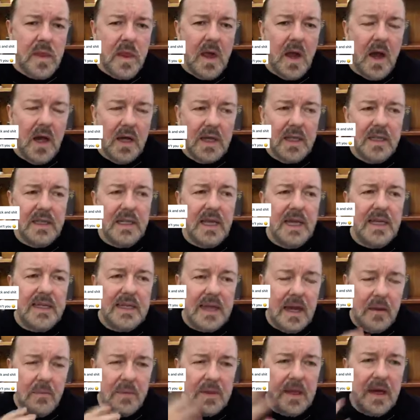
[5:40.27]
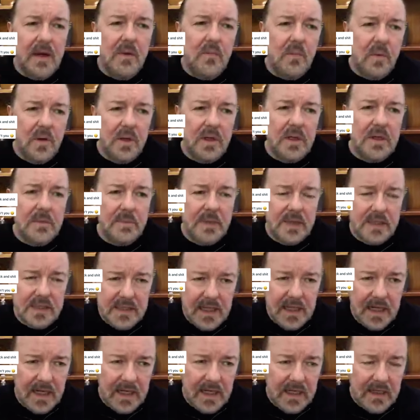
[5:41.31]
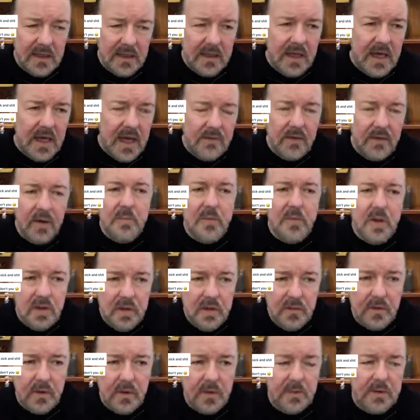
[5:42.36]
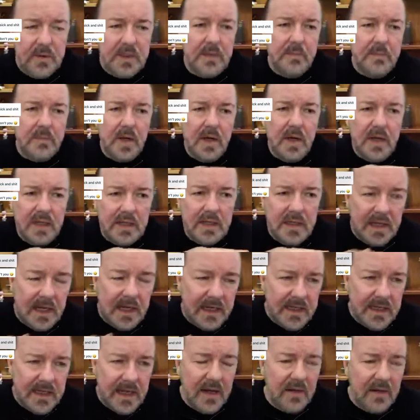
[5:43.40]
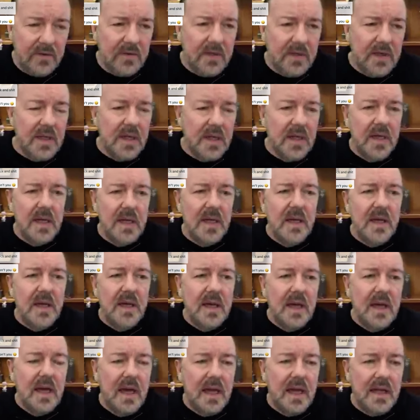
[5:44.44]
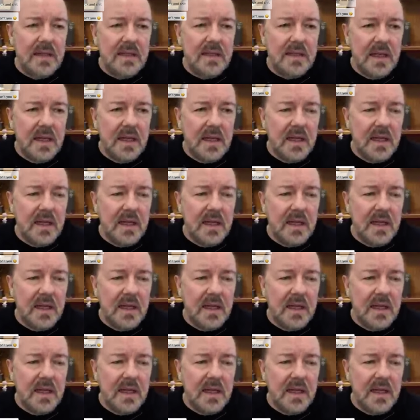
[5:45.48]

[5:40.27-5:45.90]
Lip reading: I could lay down without wanting to be sick. If I moved, I wanted to be sick, but I could lay down. And